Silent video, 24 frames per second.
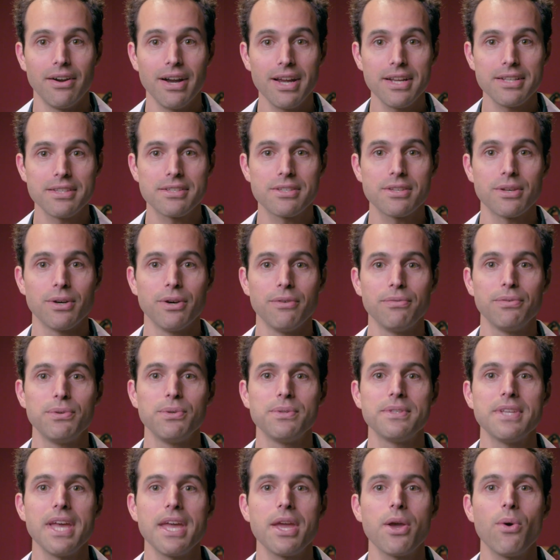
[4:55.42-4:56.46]
right, so a
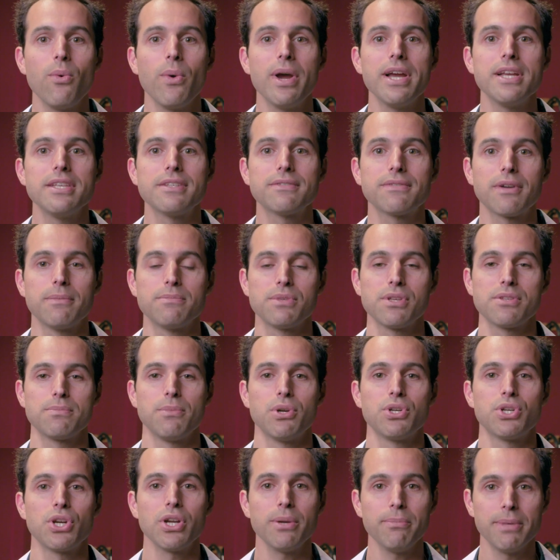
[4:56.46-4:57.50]
few takeaways from those
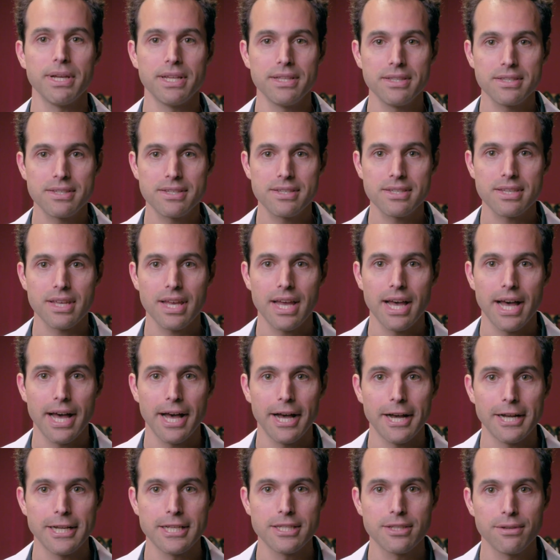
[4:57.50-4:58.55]
measurements.
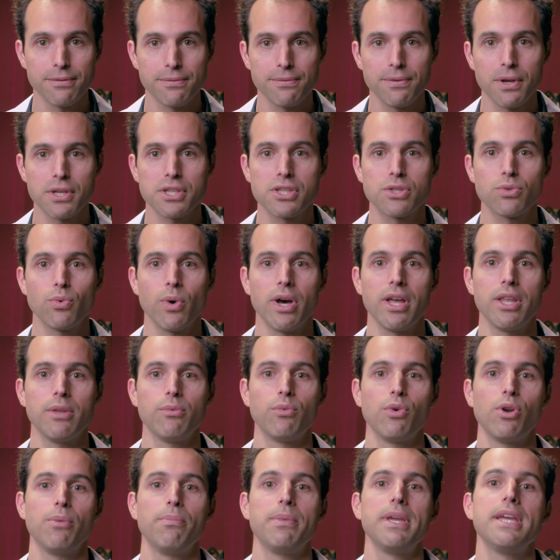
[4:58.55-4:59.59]
The first
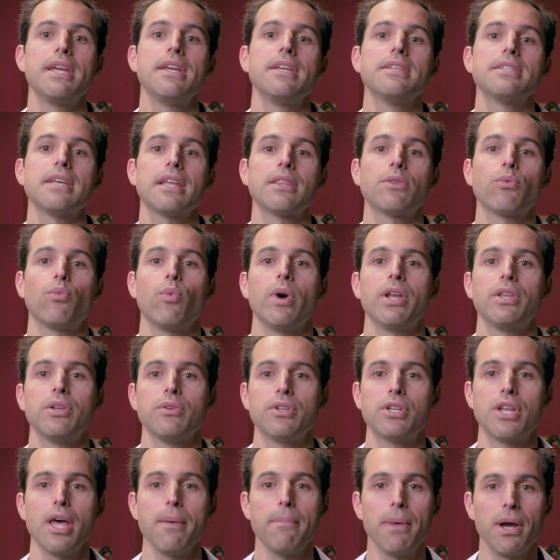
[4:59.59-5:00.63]
one will be that when you
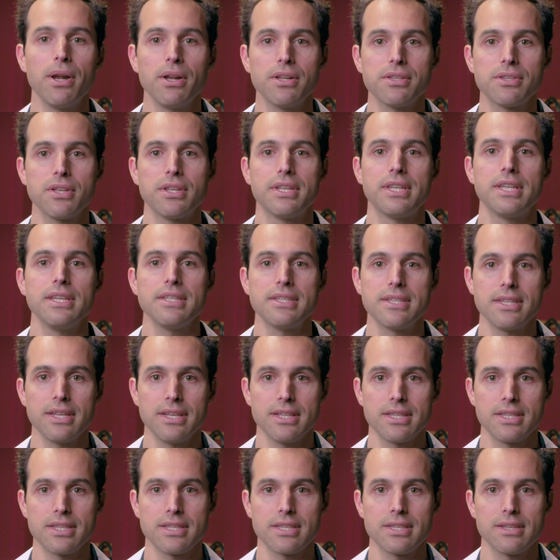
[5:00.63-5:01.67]
double the
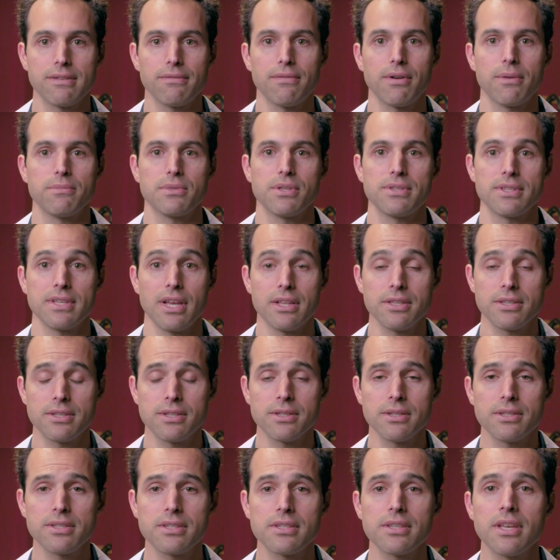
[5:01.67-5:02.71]
distance from the sound
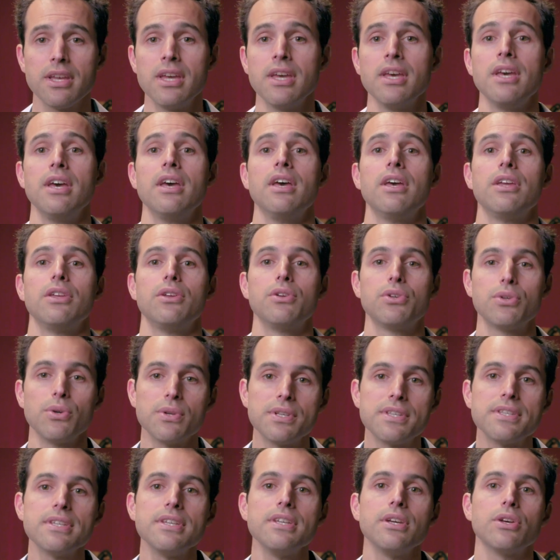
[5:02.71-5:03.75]
source, you
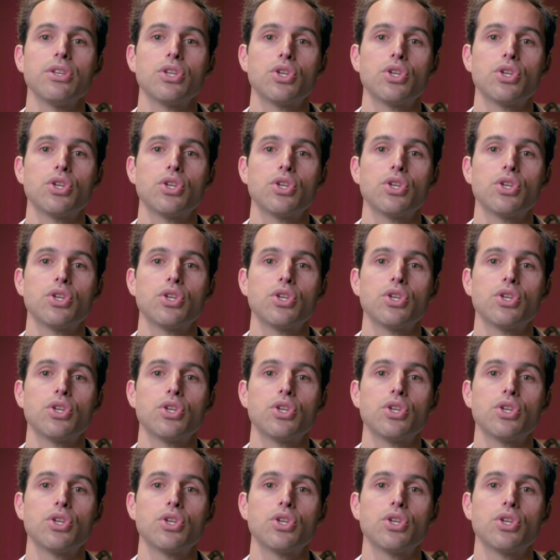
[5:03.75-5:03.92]
should see a